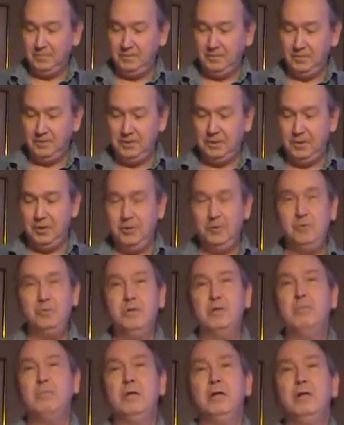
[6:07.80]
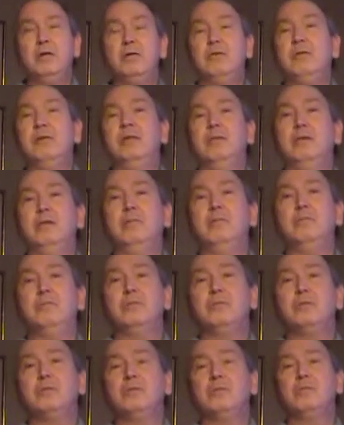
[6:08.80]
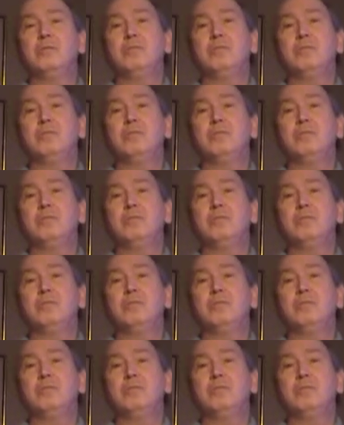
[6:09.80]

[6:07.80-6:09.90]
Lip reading: See you in my dreams.